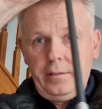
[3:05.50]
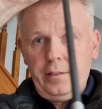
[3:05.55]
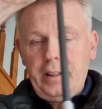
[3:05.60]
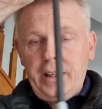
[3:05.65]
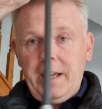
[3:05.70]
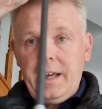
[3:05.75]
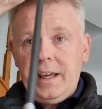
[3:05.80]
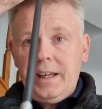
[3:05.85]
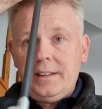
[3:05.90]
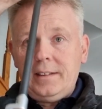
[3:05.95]
the
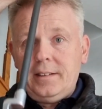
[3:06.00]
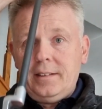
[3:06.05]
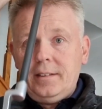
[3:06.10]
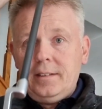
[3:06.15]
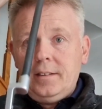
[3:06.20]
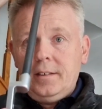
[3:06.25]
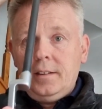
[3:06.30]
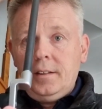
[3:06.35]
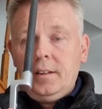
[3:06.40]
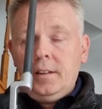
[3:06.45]
head.
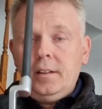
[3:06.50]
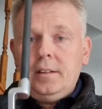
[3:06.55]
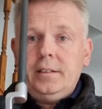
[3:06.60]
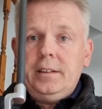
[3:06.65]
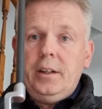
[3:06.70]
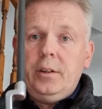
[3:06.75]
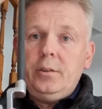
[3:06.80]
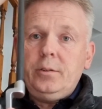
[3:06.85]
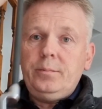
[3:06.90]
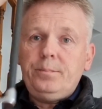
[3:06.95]

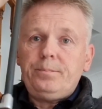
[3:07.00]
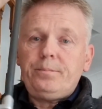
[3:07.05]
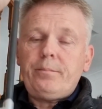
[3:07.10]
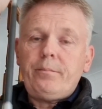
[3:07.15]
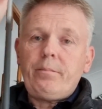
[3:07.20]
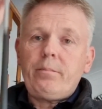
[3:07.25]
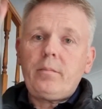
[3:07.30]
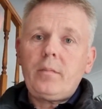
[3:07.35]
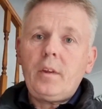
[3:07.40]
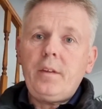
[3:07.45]
Now,
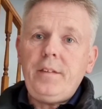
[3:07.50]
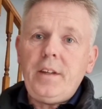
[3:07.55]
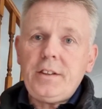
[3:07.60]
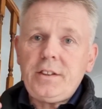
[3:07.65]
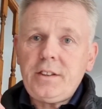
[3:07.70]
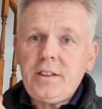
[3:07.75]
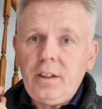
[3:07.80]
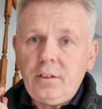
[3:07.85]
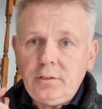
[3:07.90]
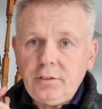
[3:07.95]
this
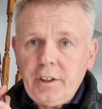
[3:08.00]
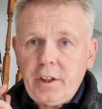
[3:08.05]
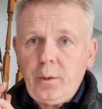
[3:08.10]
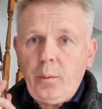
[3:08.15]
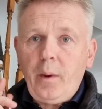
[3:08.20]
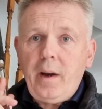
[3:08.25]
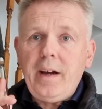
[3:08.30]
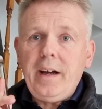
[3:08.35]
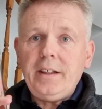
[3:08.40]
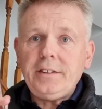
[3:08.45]
still
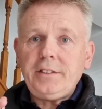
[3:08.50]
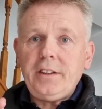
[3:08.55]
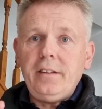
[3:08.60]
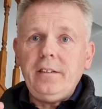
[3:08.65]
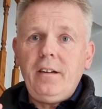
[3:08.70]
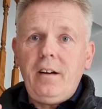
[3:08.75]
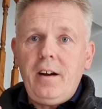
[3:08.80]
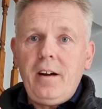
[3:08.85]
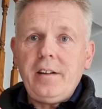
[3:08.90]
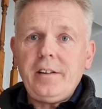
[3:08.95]
requires
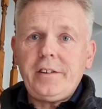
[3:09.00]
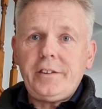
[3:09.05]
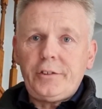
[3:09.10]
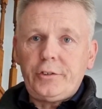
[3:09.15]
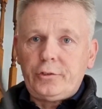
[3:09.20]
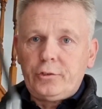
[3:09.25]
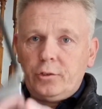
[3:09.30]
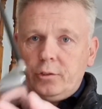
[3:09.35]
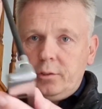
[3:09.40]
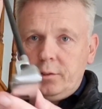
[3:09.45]
an arc
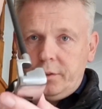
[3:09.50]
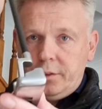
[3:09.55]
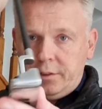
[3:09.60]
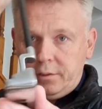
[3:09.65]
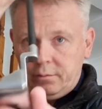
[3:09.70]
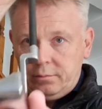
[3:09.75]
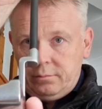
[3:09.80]
stroke